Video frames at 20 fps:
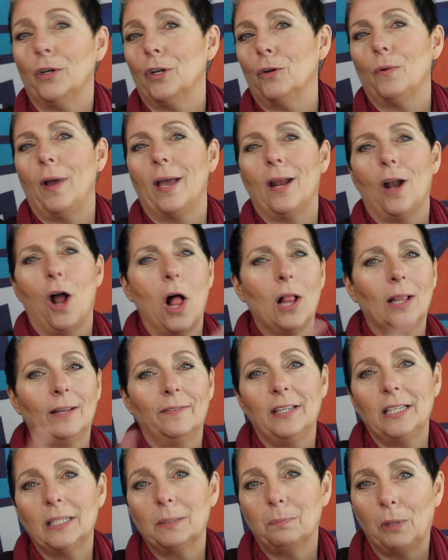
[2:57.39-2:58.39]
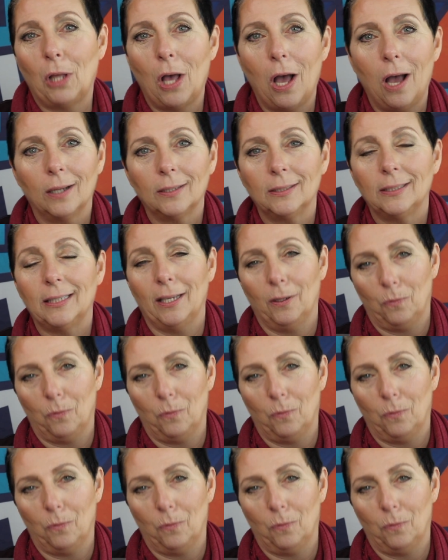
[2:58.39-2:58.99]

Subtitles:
going to write all of these blogs